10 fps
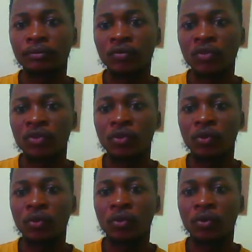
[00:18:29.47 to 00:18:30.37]
So
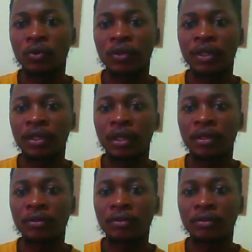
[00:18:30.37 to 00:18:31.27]
over here
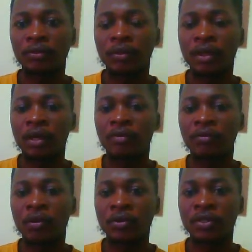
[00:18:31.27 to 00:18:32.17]
now we have
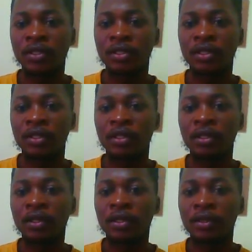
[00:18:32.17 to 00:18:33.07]
horses here.
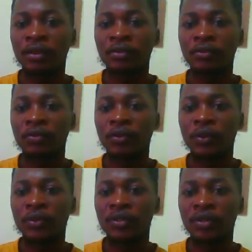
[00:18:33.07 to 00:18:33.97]
So you
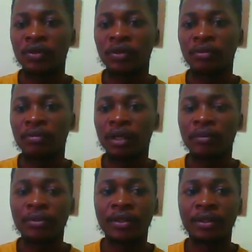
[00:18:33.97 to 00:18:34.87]
see on your map
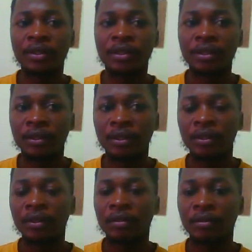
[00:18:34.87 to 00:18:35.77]
here,
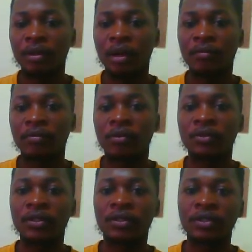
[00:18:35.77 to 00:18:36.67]
have
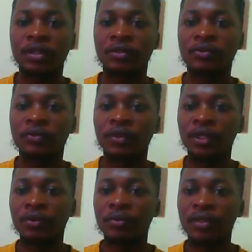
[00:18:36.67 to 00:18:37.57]
horses here. So to
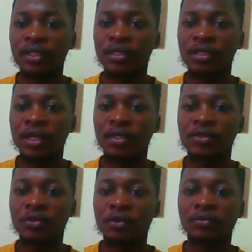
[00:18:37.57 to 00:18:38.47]
increase the size
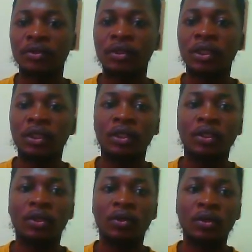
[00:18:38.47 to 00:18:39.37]
of
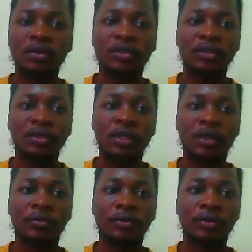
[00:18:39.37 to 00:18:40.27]
your horses now,
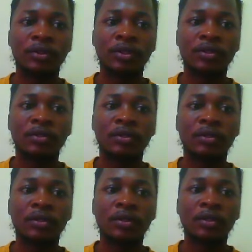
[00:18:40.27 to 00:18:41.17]
you just
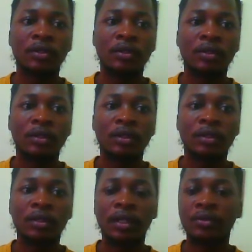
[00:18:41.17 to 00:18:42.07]

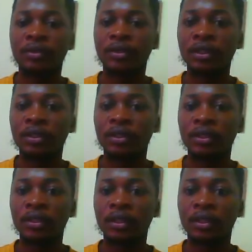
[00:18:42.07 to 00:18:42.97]
click on it
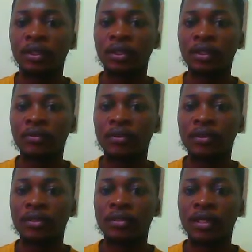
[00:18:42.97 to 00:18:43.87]
and then increase the
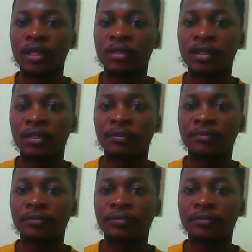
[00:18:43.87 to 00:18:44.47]
size here